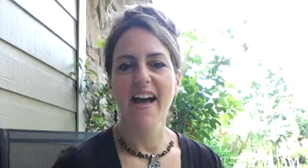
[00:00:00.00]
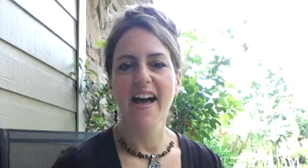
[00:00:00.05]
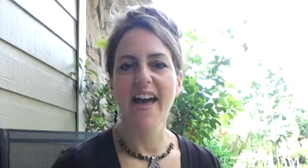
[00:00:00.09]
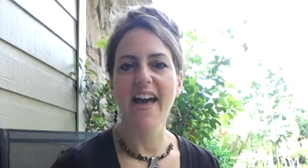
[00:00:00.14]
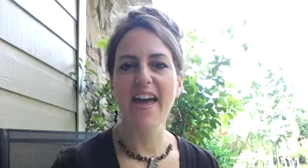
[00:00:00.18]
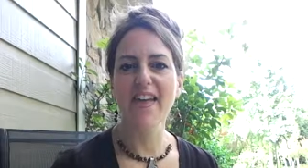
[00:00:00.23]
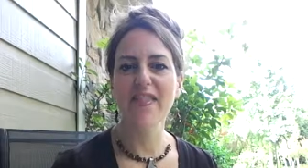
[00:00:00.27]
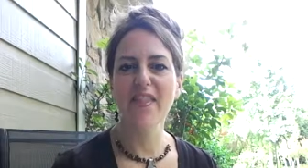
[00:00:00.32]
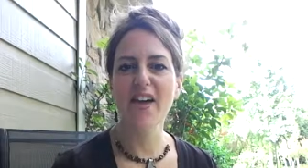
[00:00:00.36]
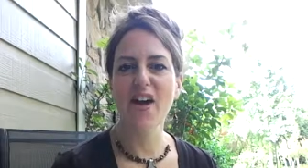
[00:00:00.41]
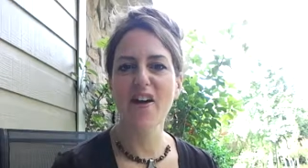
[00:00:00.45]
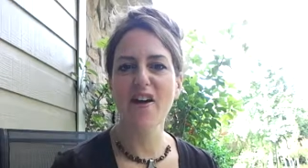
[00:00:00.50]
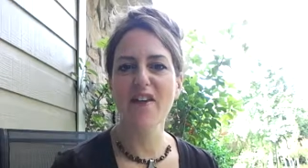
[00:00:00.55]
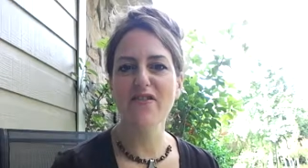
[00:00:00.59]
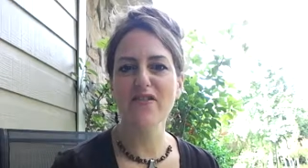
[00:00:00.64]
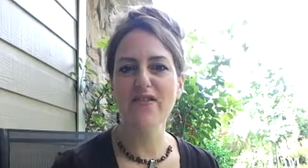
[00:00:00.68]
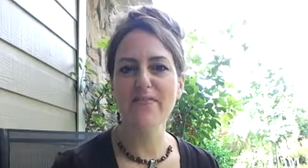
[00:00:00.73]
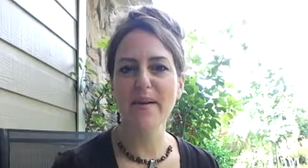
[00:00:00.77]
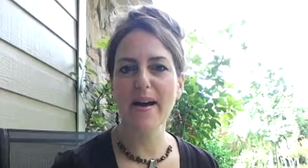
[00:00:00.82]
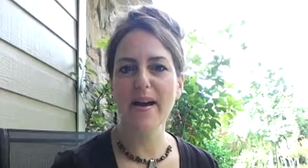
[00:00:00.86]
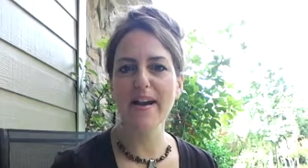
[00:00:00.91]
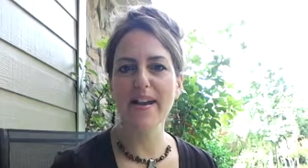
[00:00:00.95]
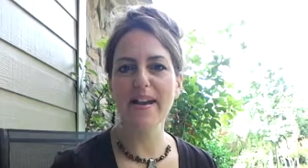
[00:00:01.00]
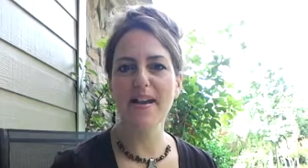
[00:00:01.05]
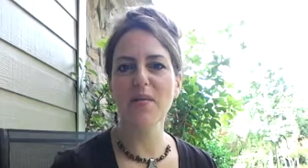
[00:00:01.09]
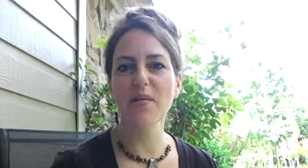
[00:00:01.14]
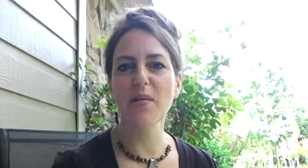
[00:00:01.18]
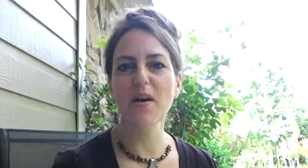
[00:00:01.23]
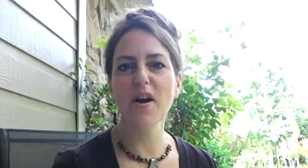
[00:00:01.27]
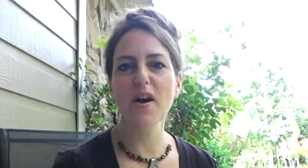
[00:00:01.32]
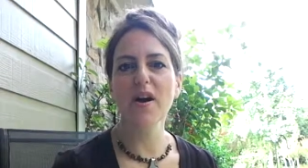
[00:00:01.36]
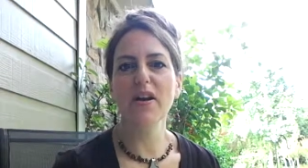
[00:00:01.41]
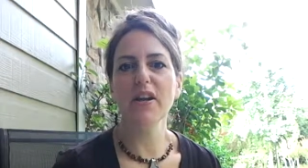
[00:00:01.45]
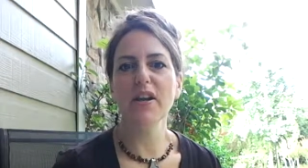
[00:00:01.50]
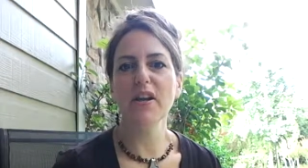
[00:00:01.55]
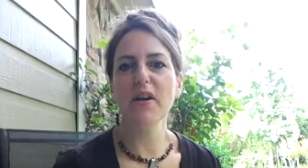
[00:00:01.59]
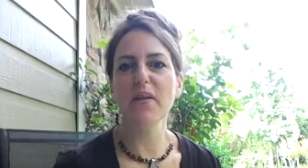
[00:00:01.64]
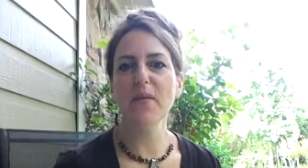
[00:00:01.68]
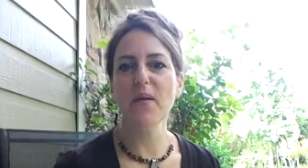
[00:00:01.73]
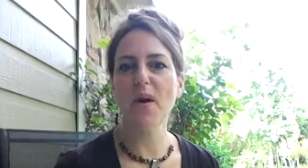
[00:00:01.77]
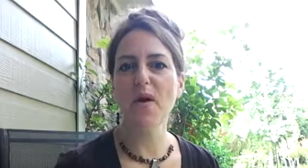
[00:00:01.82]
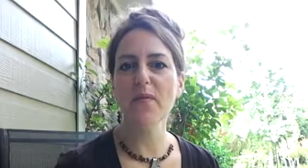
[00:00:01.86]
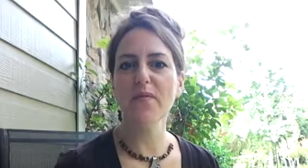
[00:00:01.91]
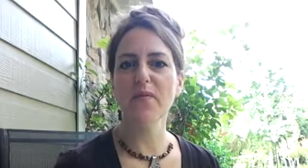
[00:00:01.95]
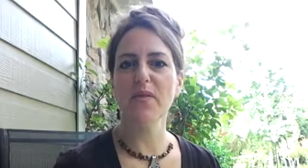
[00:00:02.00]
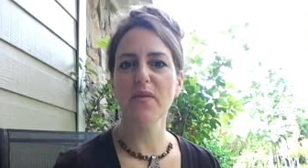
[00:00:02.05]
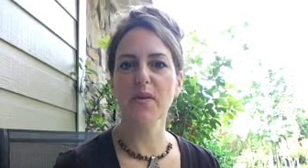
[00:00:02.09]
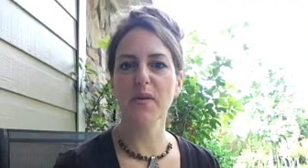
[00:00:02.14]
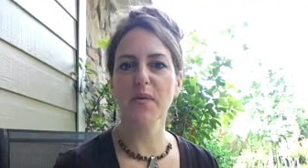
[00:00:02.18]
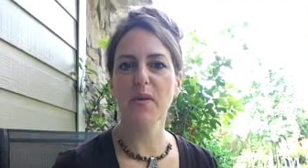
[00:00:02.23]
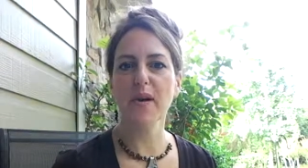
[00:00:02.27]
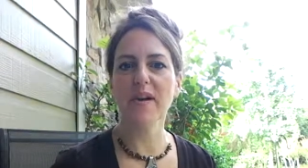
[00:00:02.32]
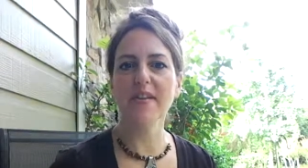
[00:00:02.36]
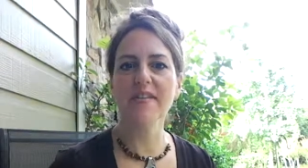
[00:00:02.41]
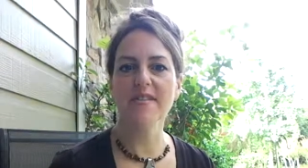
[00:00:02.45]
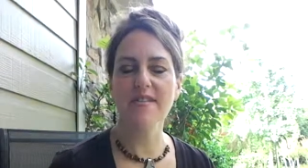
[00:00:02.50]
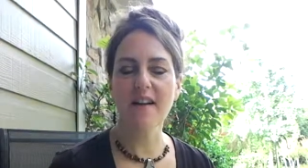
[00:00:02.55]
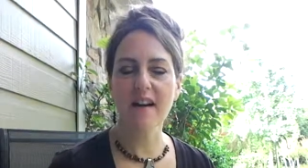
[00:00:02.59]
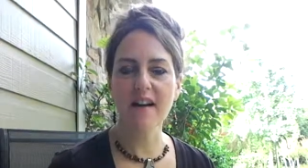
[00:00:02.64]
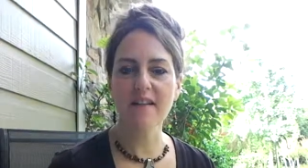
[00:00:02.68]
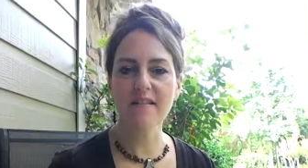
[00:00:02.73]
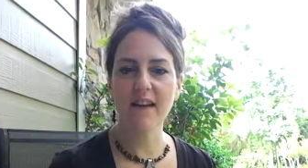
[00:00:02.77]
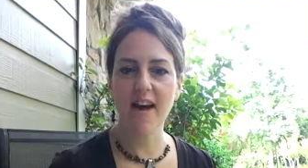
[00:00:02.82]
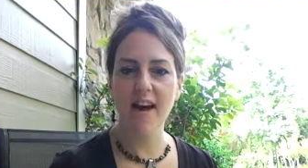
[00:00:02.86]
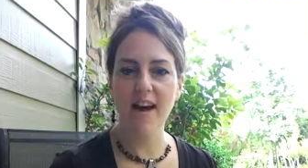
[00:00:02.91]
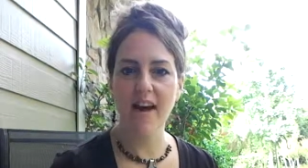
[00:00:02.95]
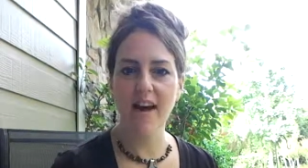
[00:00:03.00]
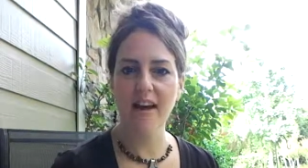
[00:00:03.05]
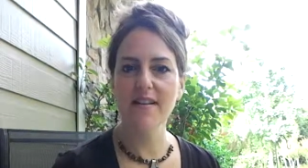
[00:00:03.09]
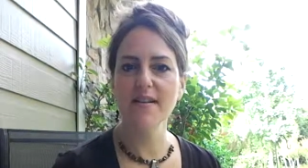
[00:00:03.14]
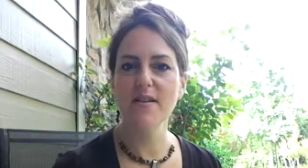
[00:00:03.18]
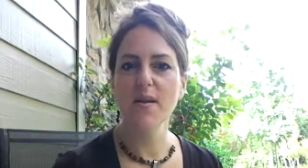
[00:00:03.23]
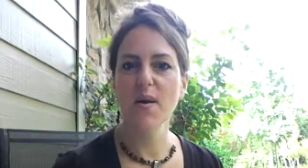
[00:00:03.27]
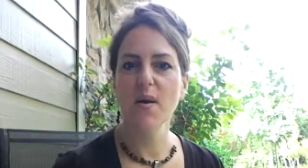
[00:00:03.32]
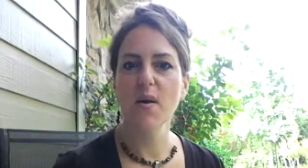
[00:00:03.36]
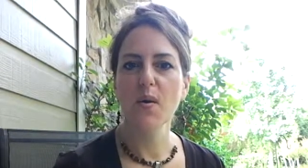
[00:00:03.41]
Hi there everybody, we're going to go over the Quick Start Guide,